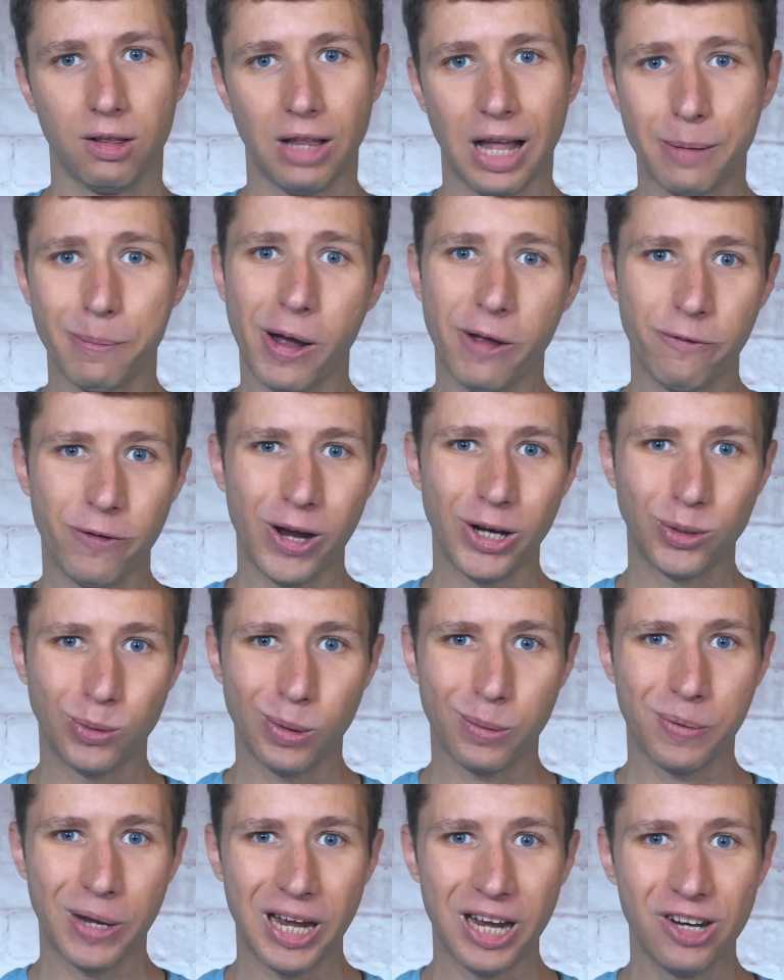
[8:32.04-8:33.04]
Like my
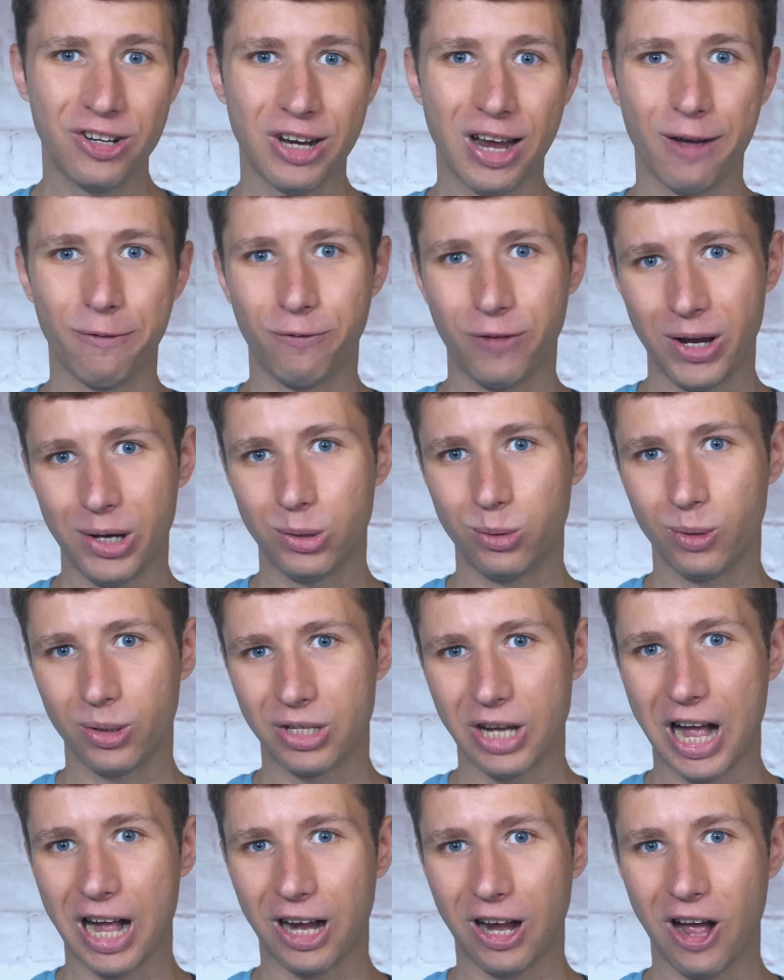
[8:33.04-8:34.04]
Facebook page at
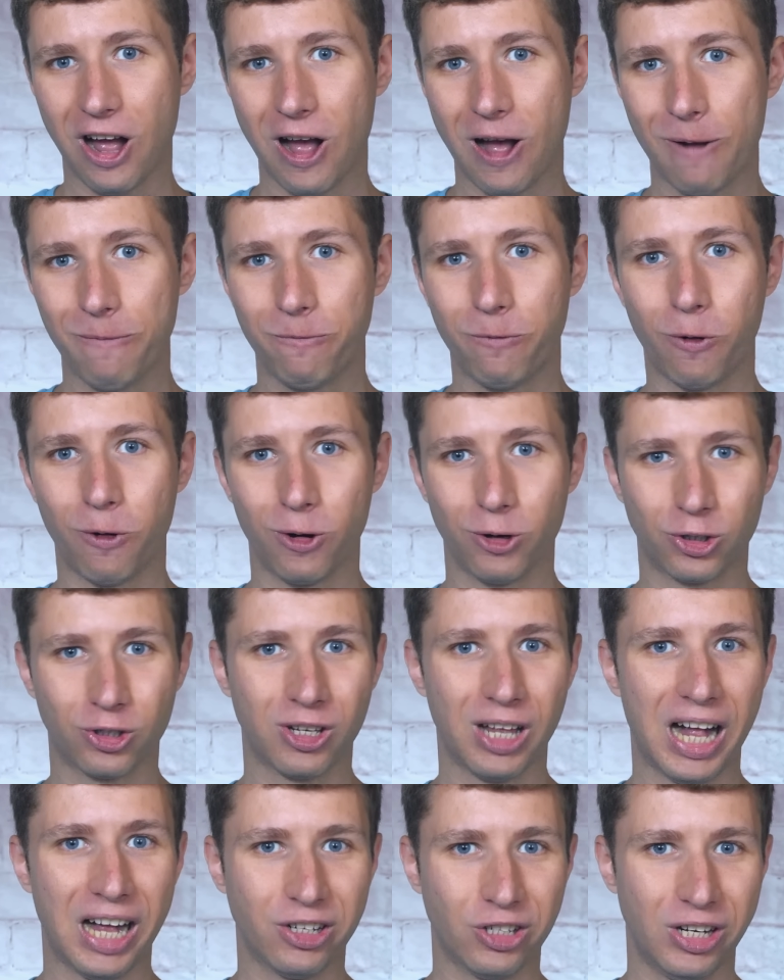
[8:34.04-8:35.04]
facebook.com forward
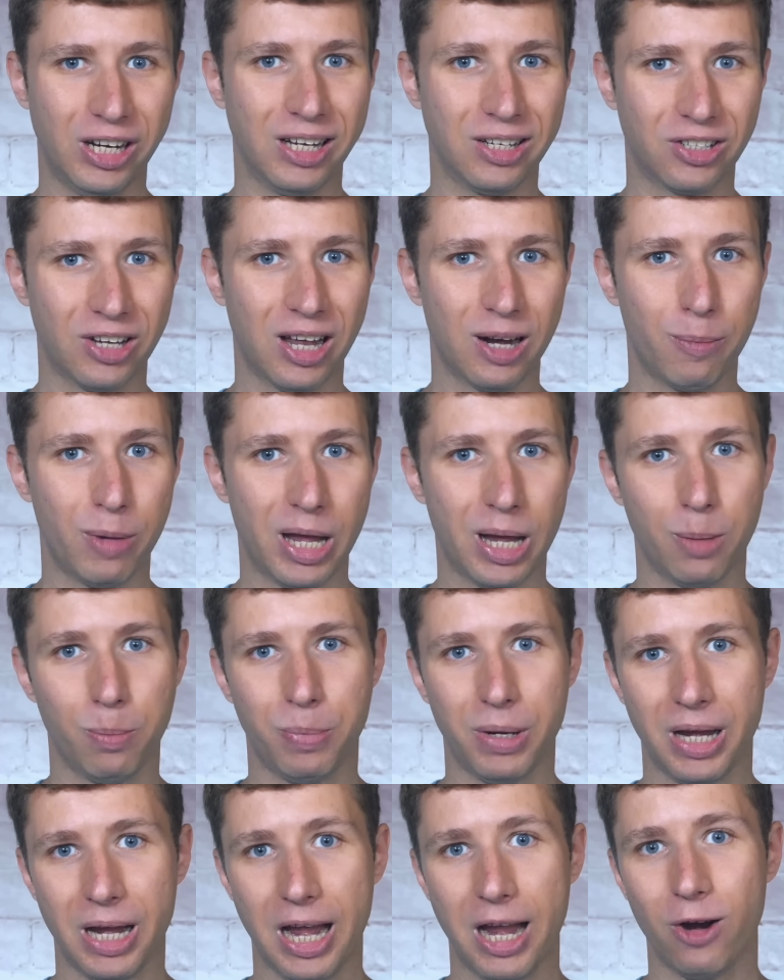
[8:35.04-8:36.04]
slash
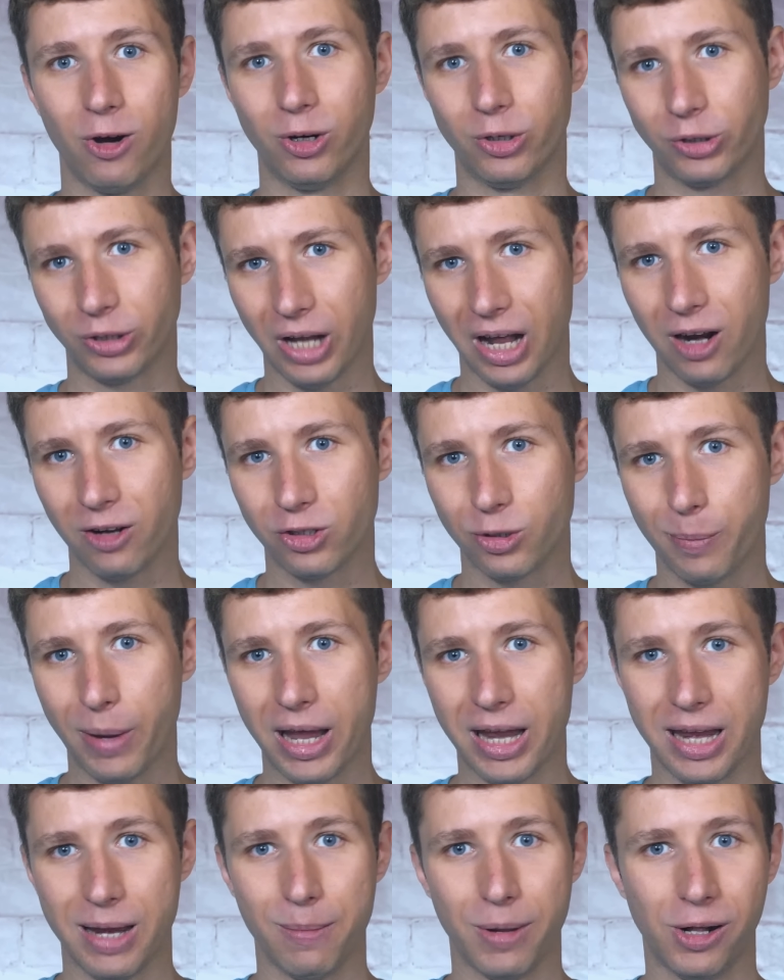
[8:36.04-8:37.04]
antennamanpa or sign up to
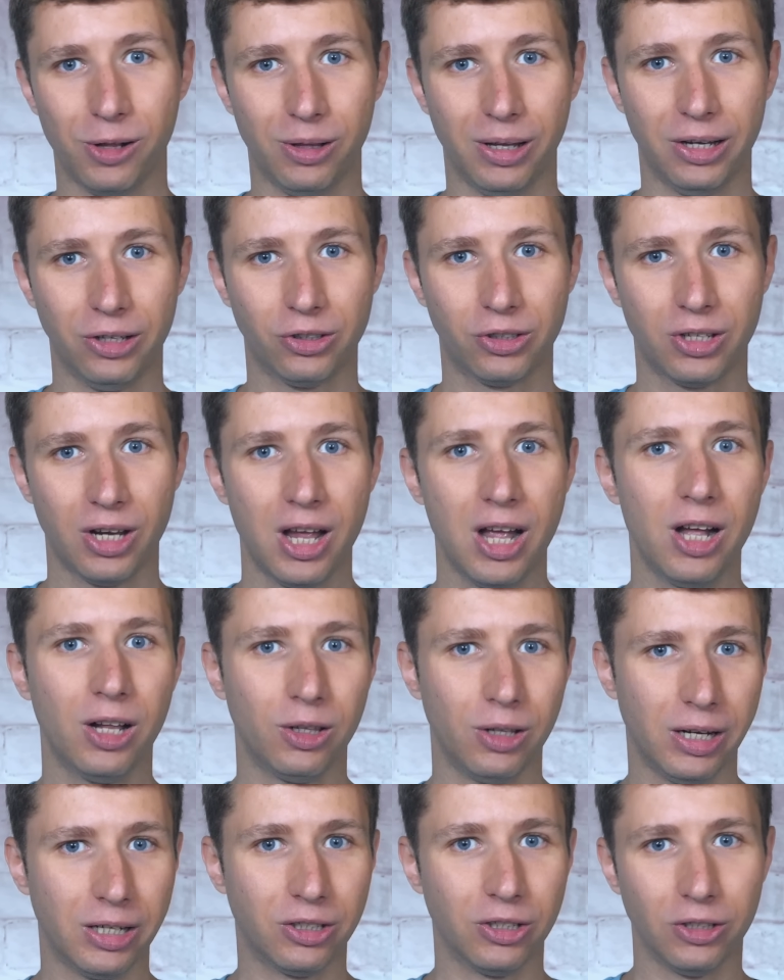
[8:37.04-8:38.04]
my email list
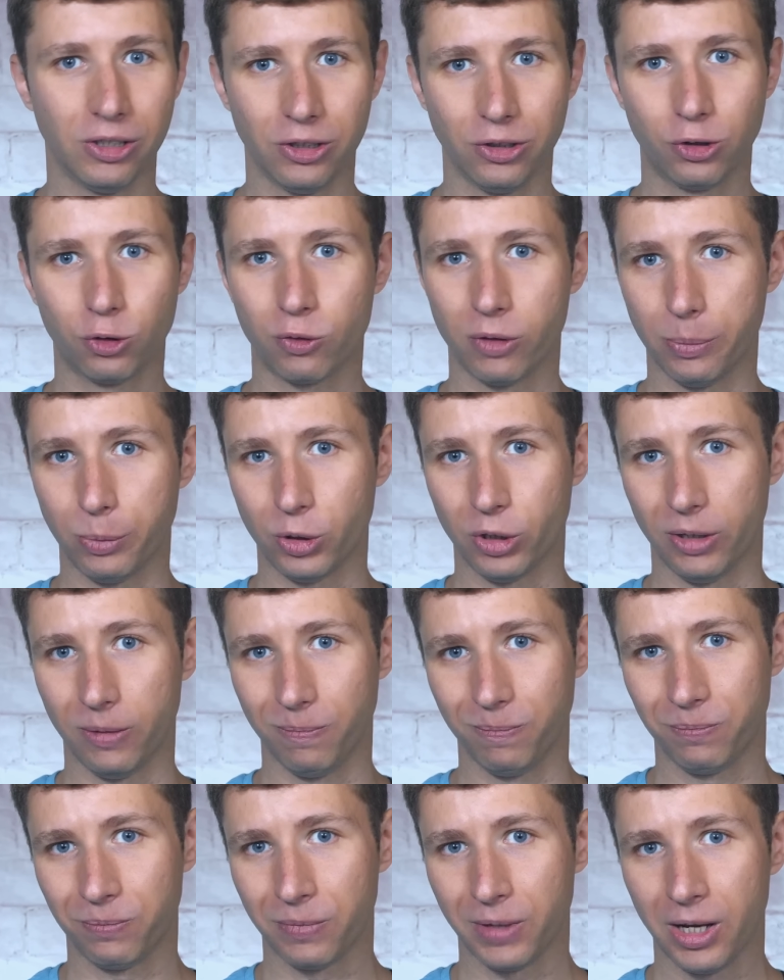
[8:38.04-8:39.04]
linked in the description.
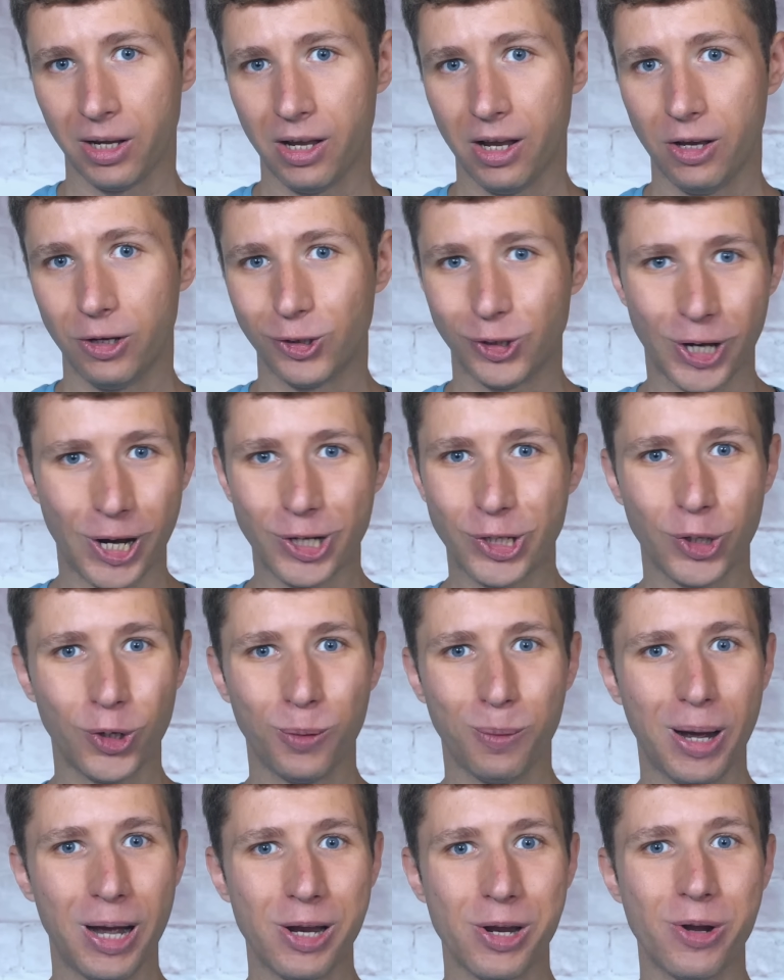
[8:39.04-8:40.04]
Stay
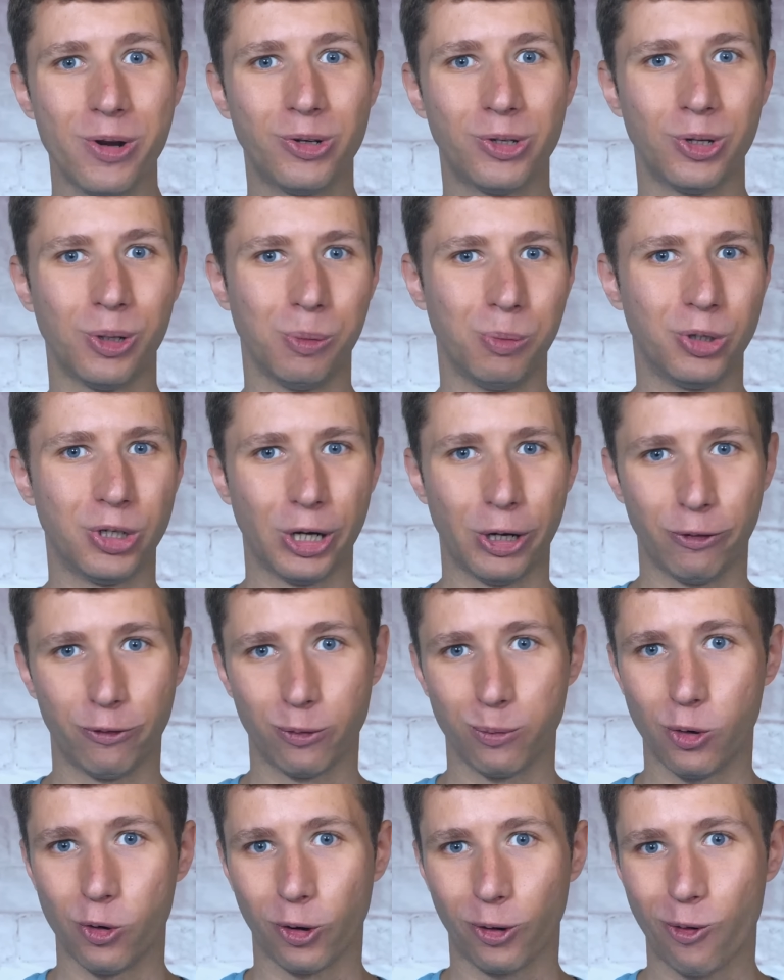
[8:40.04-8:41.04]
tuned to my YouTube channel
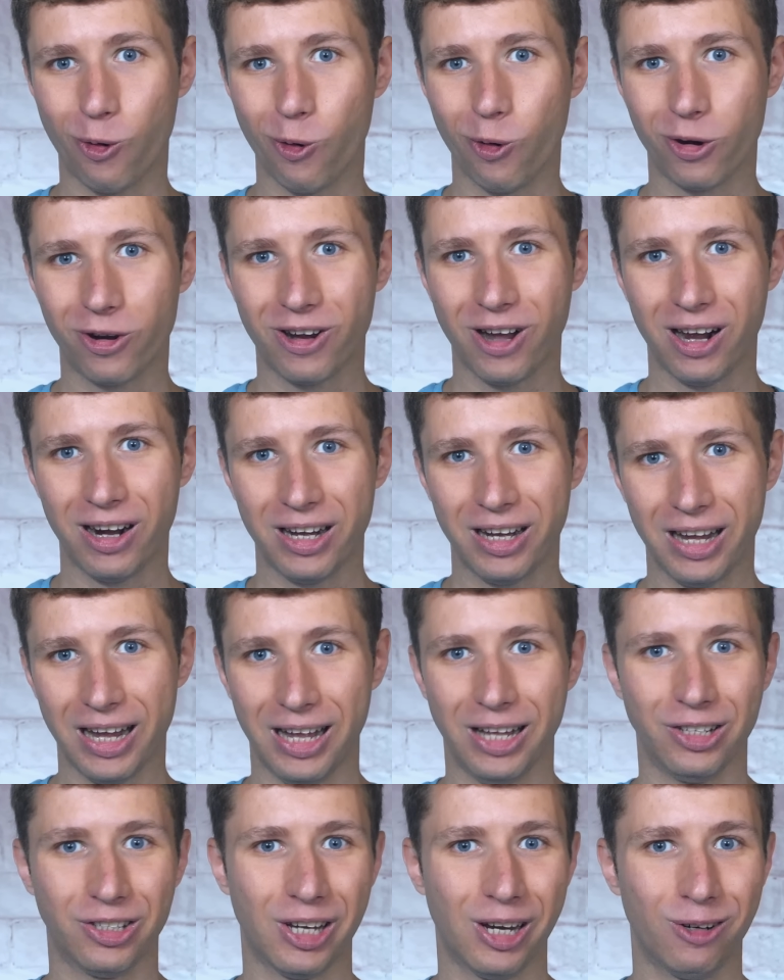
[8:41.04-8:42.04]
for more cord cutting
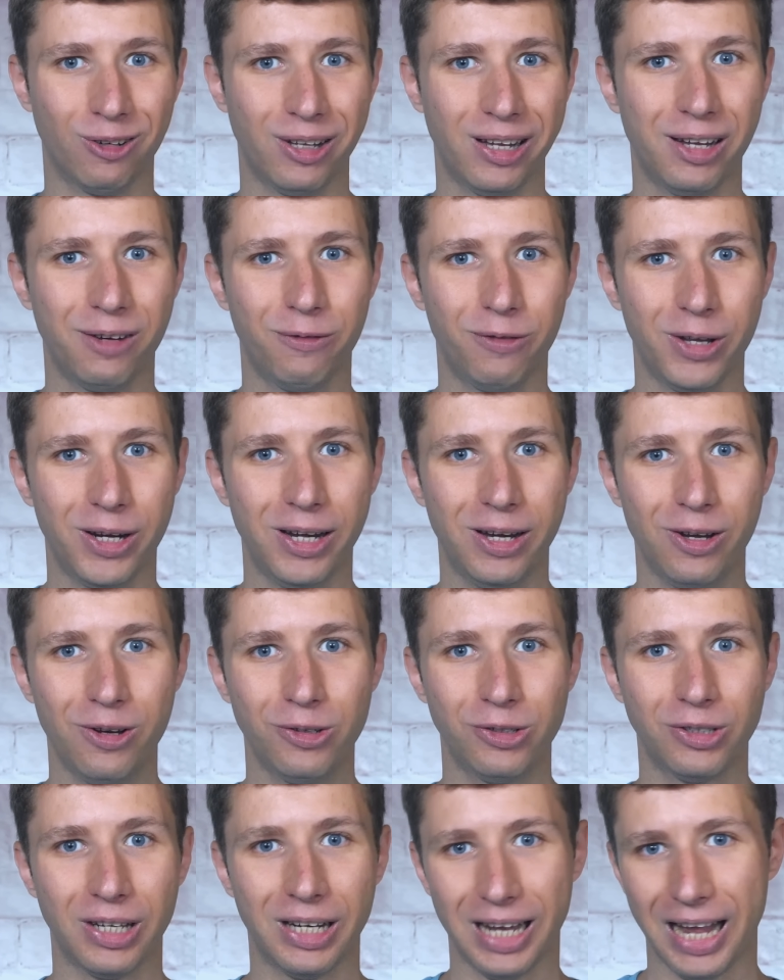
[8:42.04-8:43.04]
and antenna related
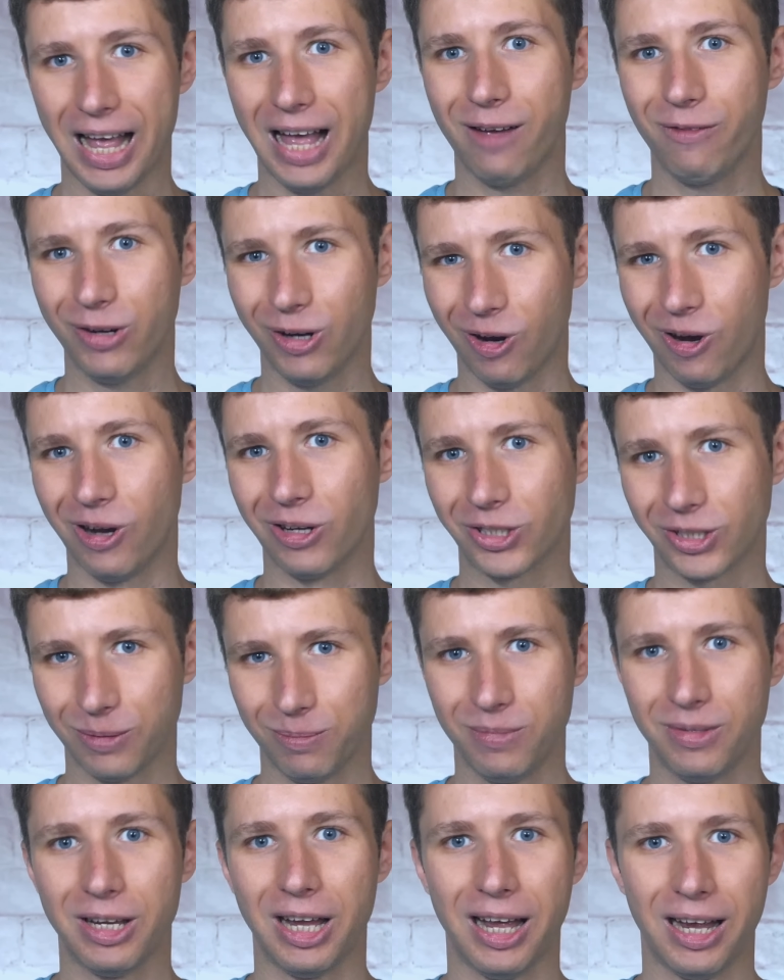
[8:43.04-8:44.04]
videos and have an
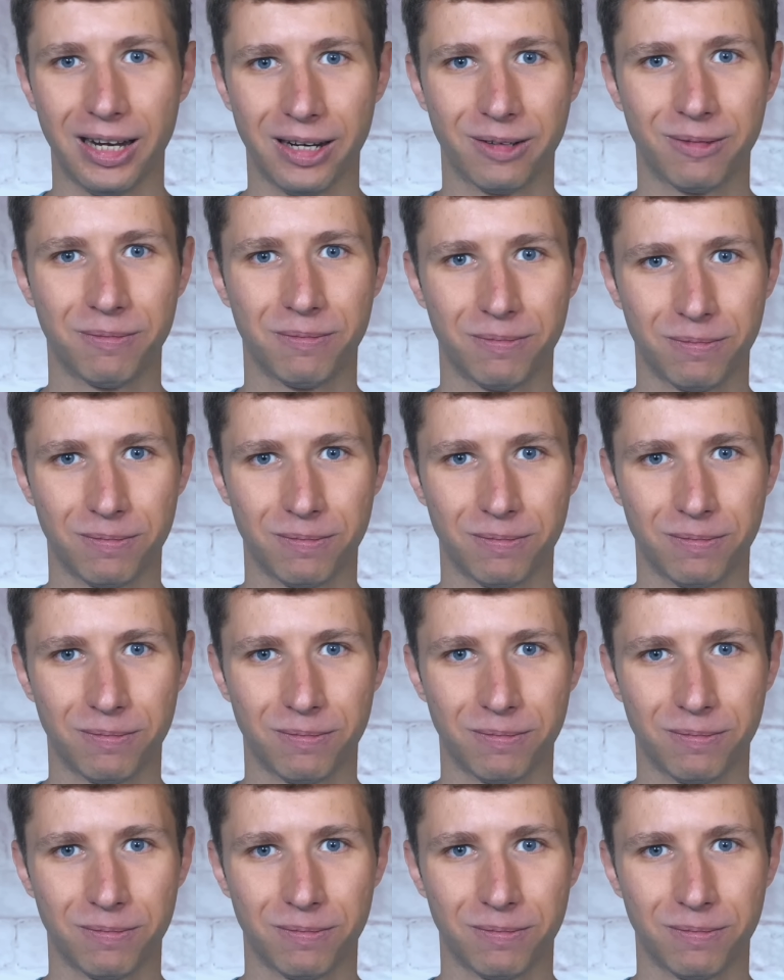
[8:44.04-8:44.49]
awesome day.